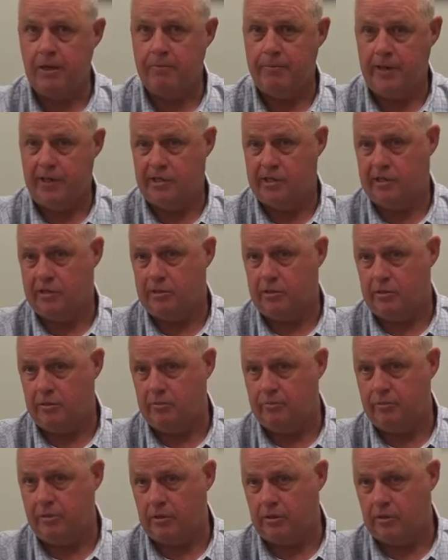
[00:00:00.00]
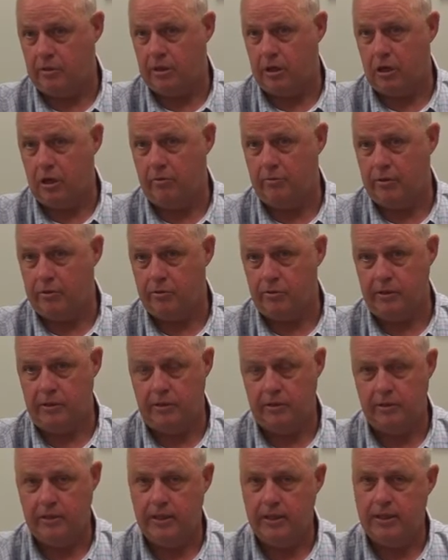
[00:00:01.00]
Patients are caught
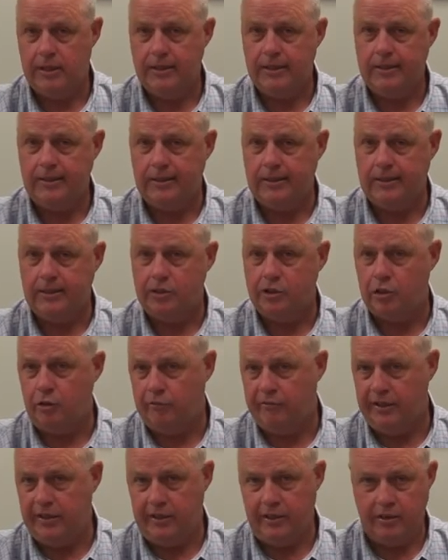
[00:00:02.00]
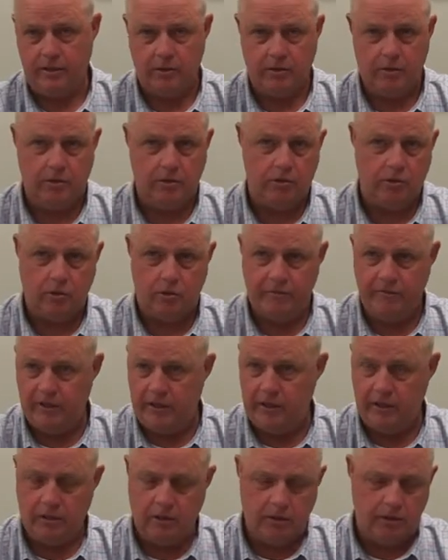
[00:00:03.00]
between 2 vehicles or a
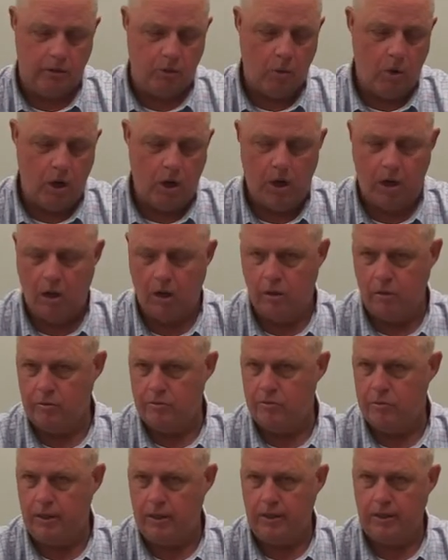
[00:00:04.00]
vehicle and a wall,